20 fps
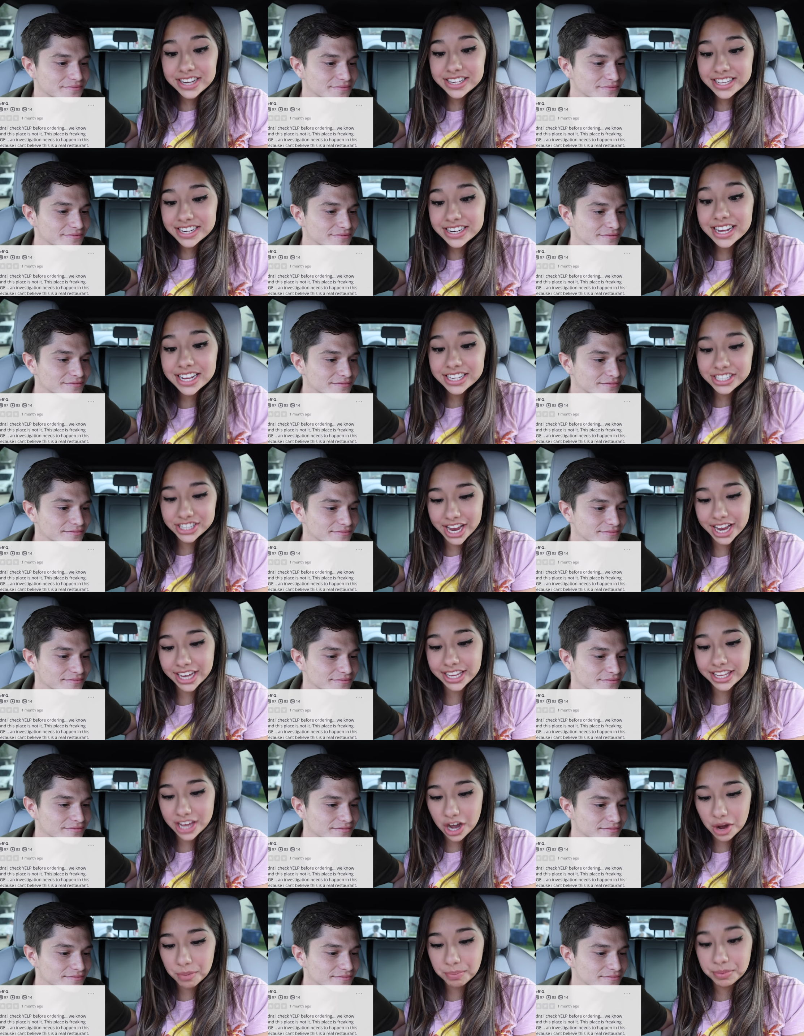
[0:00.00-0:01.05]
Speaker 1: didn't I
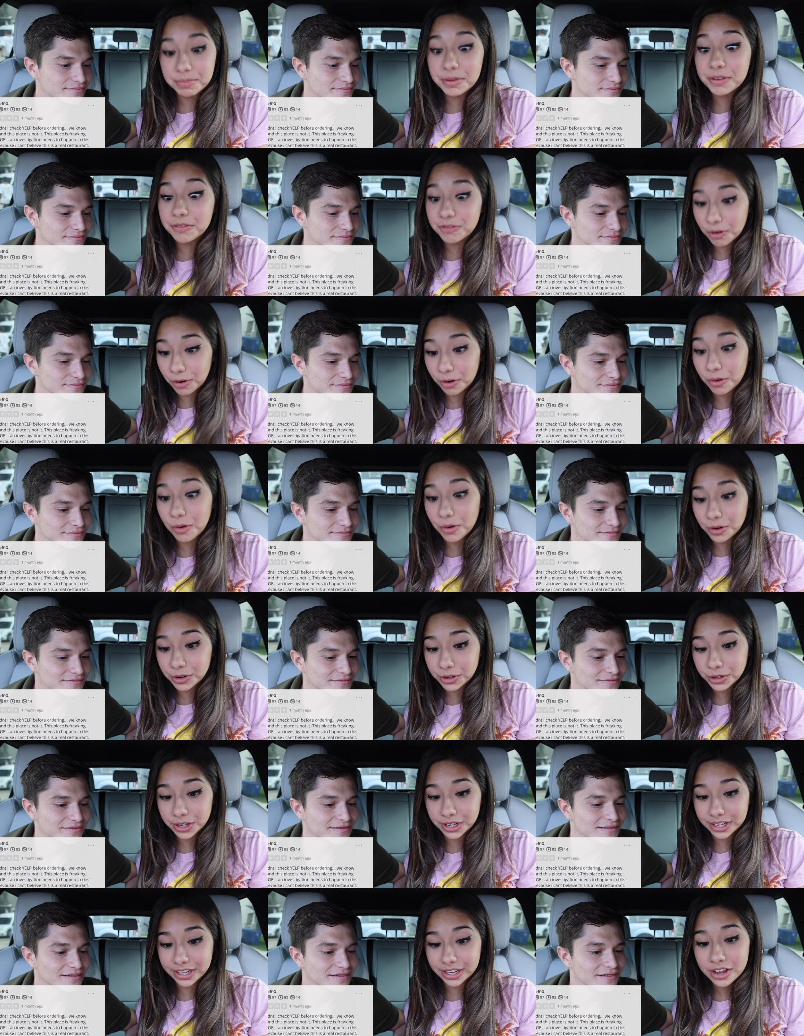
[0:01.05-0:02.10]
check Yelp before
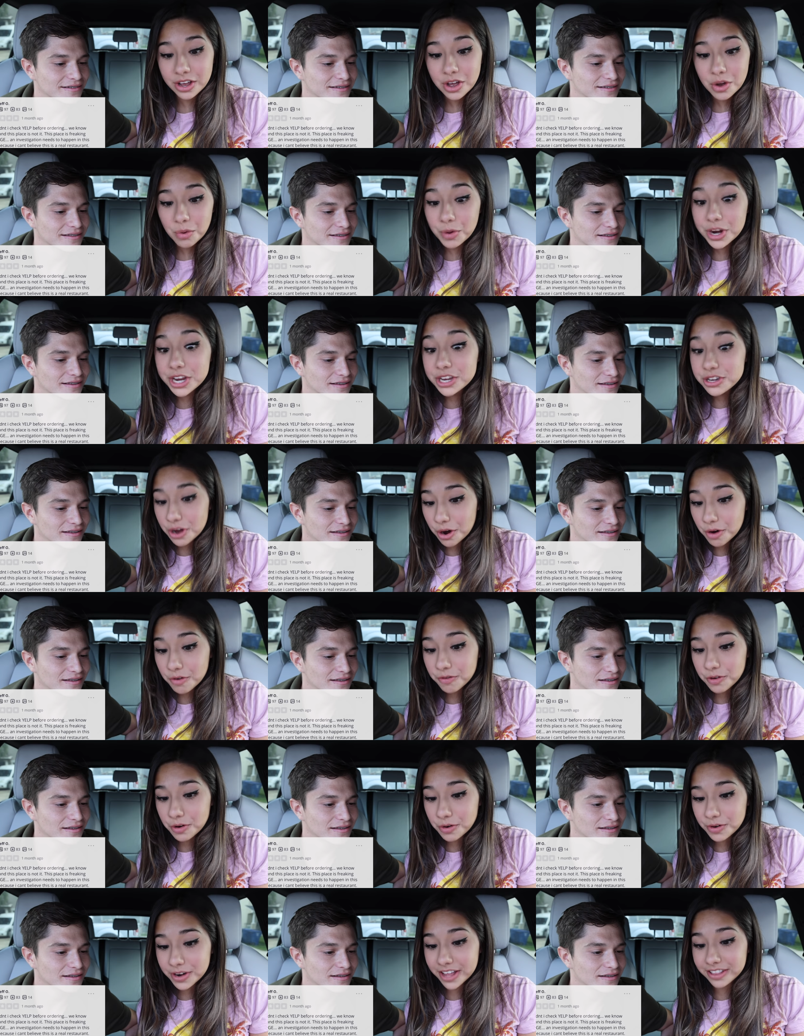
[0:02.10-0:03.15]
ordering? We know
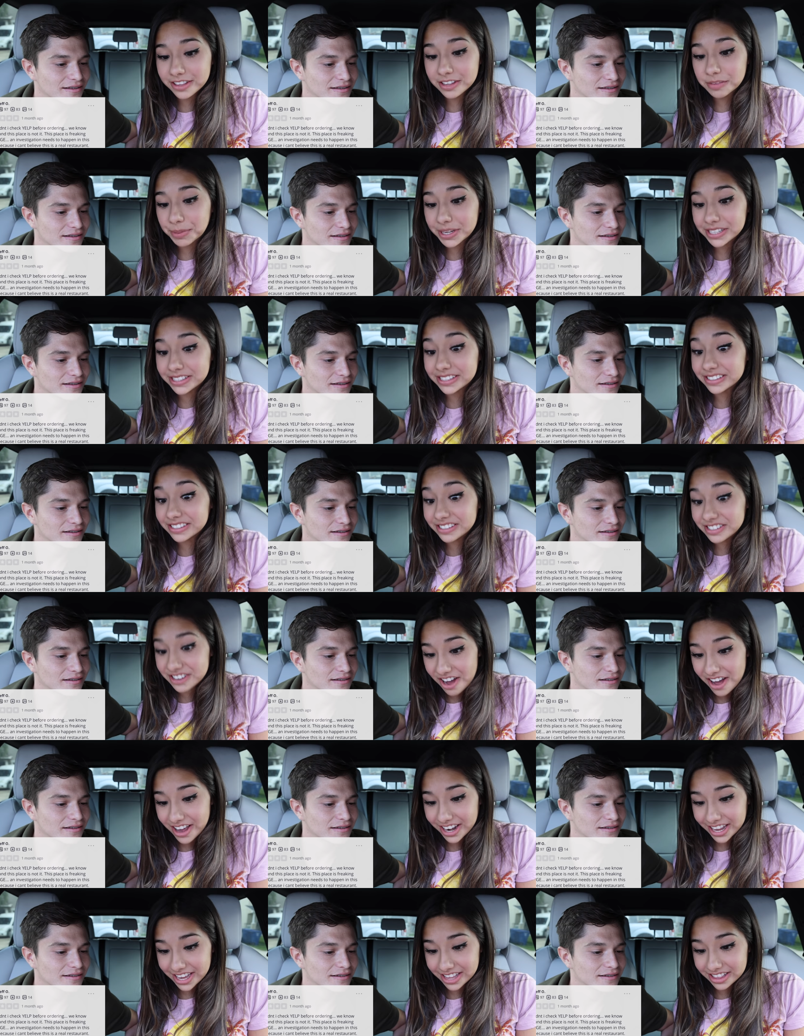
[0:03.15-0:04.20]
food and this place is
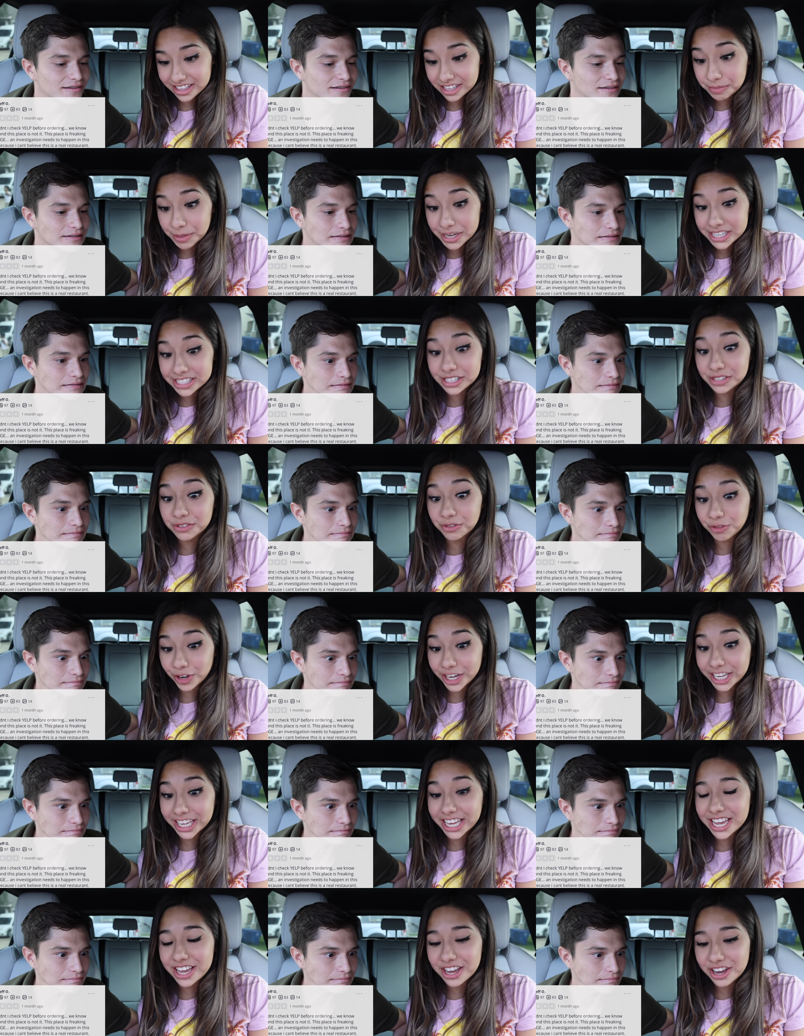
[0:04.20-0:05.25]
not it. This place is
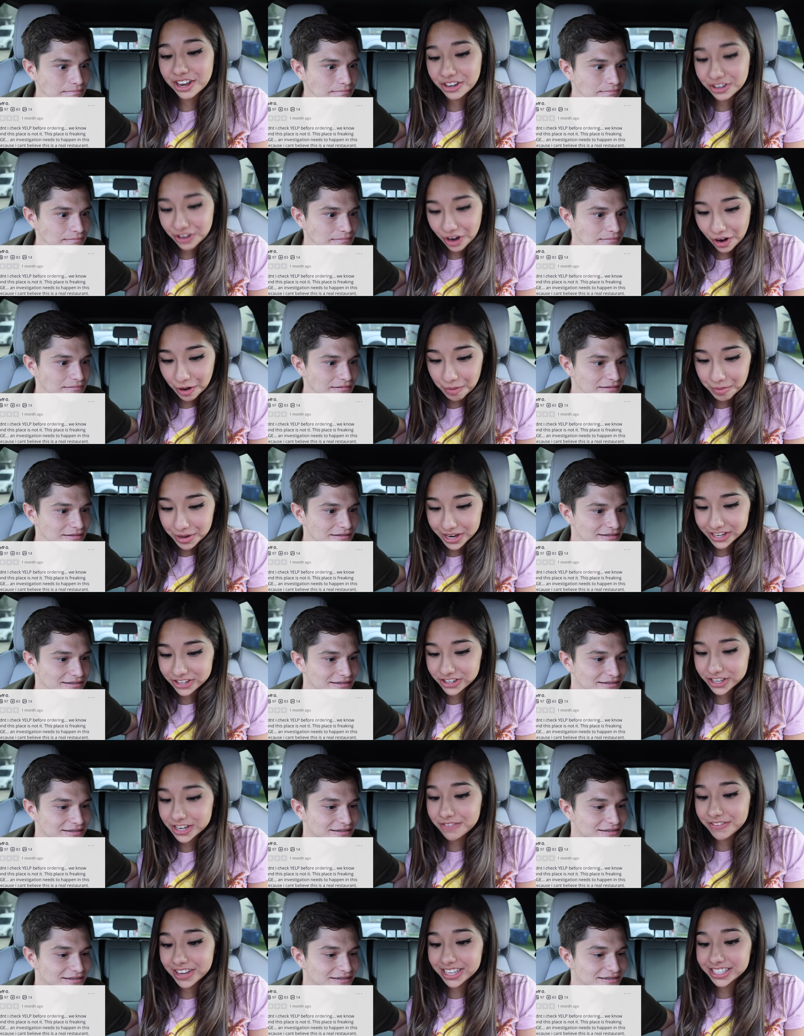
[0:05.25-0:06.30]
freaking
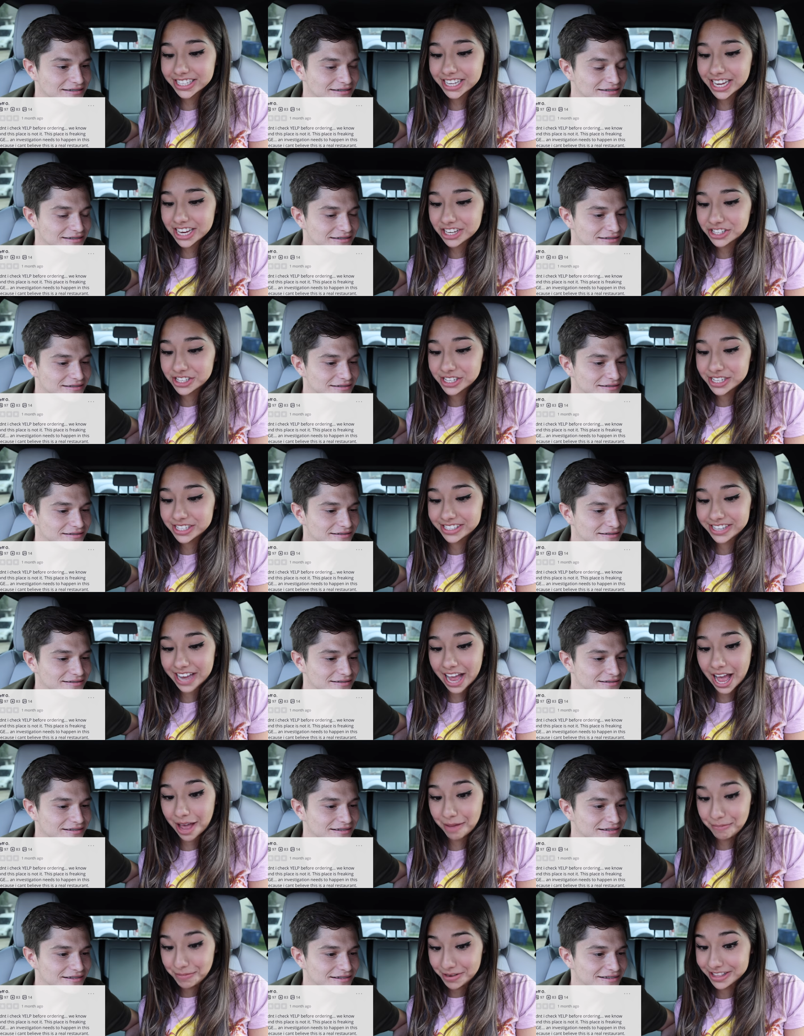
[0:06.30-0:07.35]
garbage. An investigation needs to
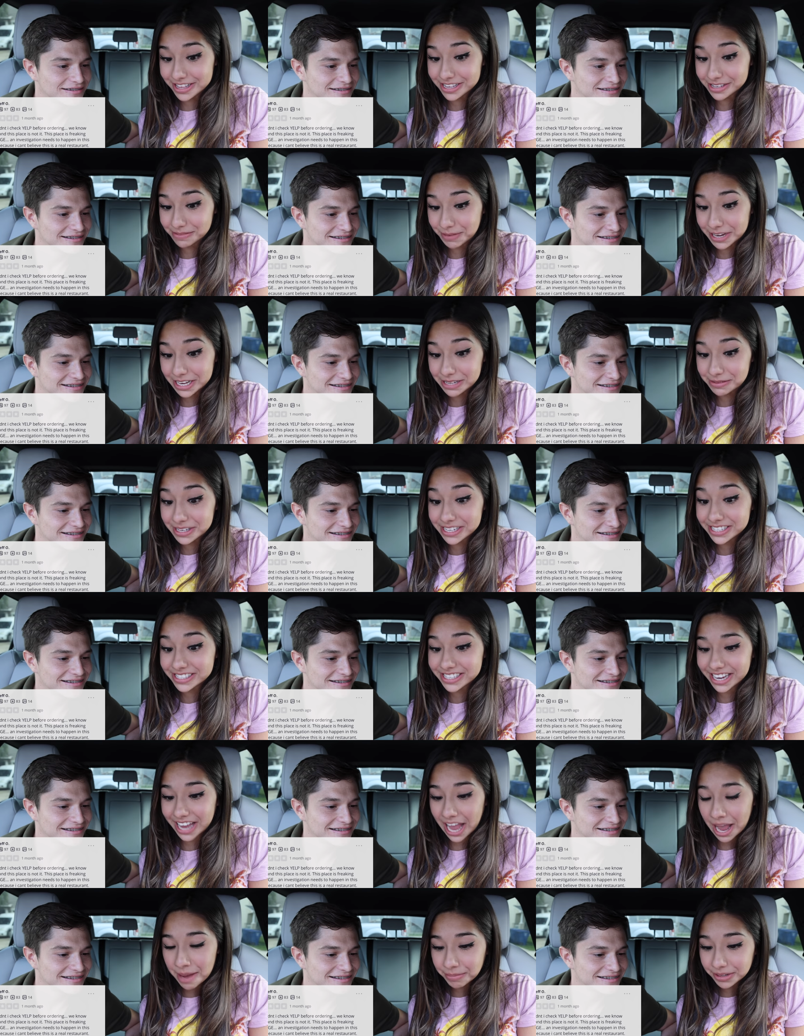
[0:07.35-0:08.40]
happen in this place
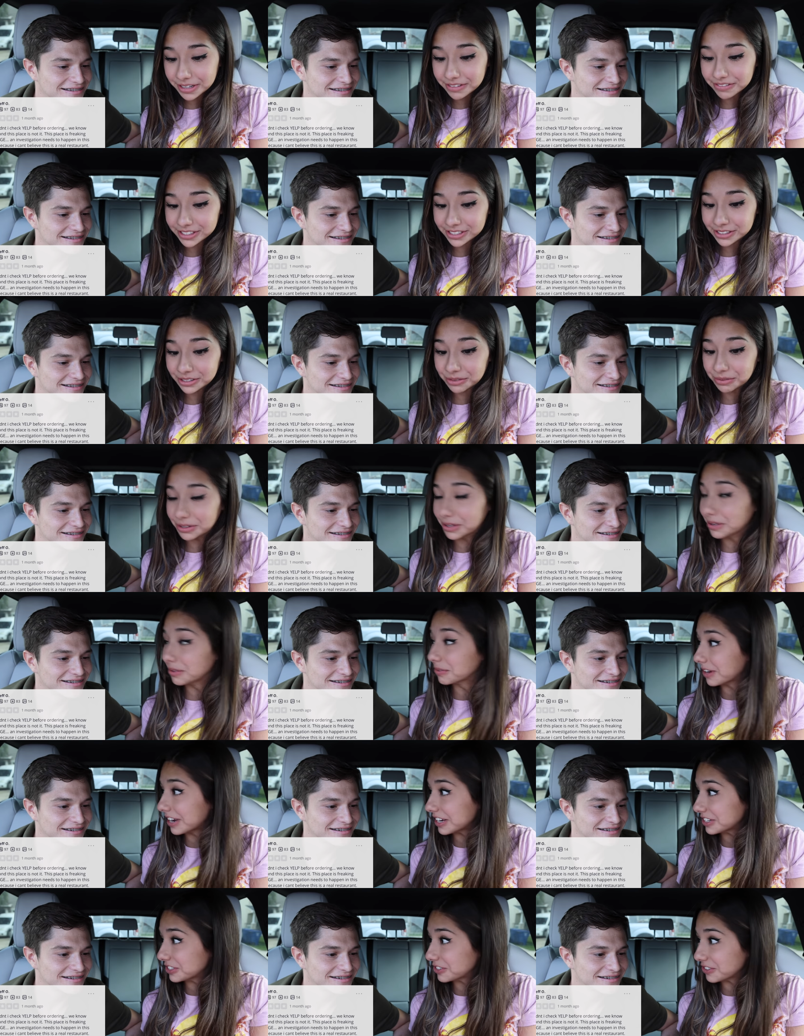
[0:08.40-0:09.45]
because I can't believe this is a real
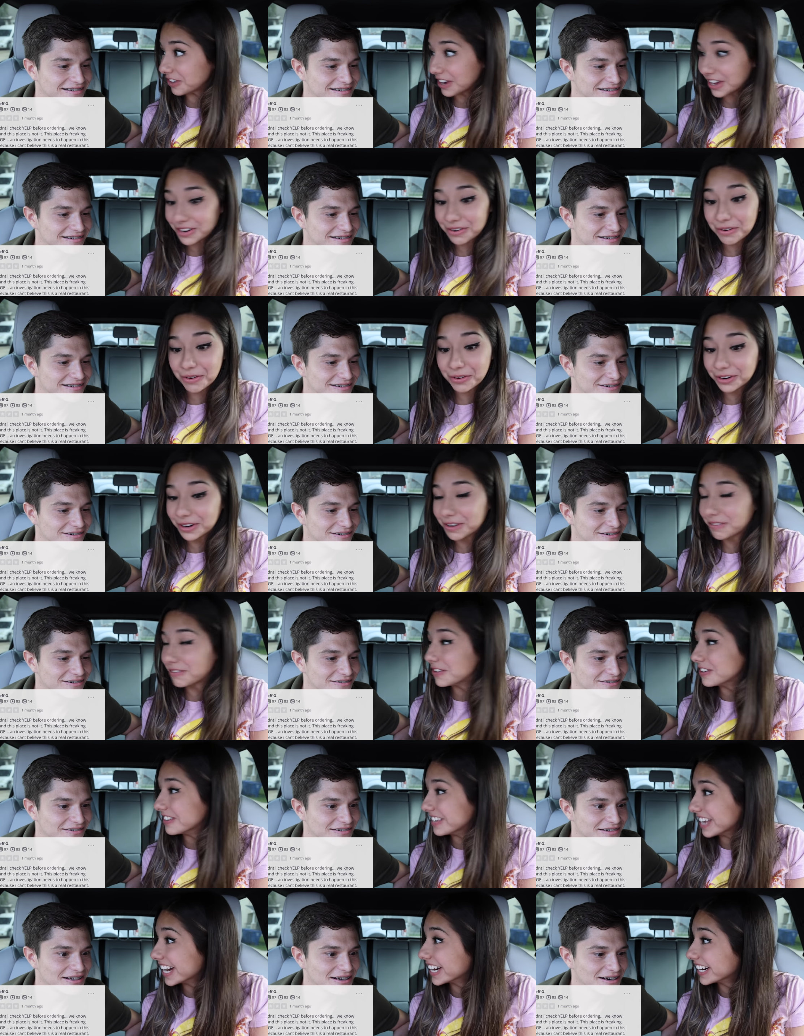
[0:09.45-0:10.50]
restaurant. Order if
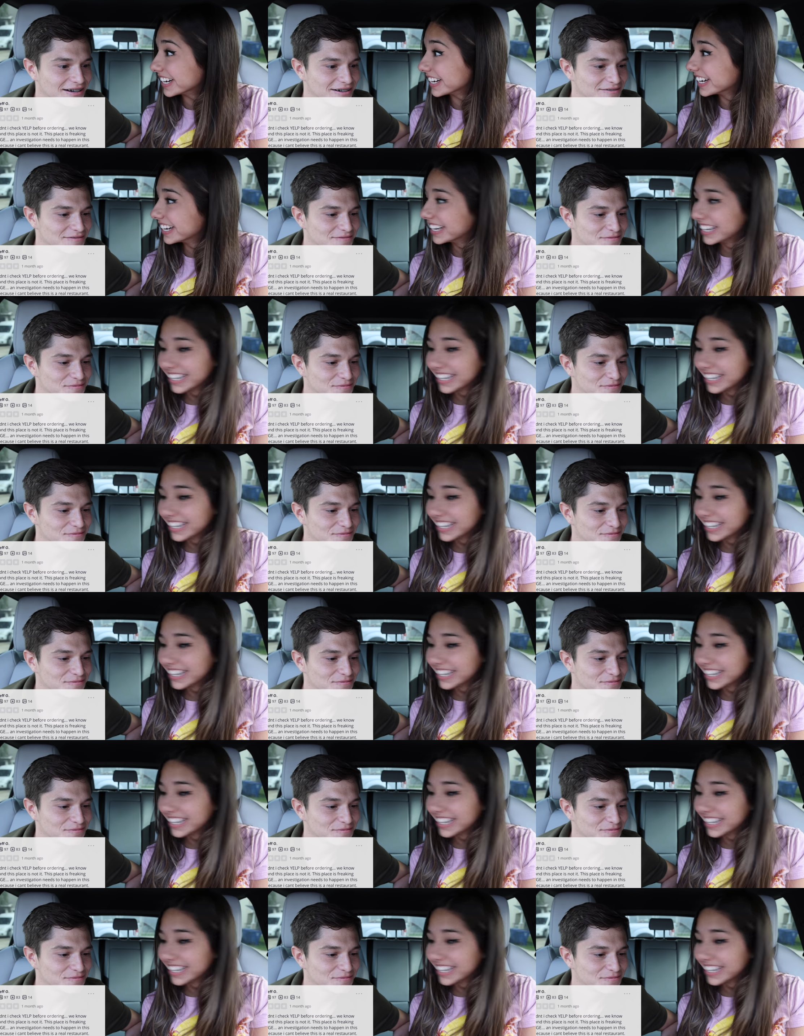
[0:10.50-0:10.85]
you dare.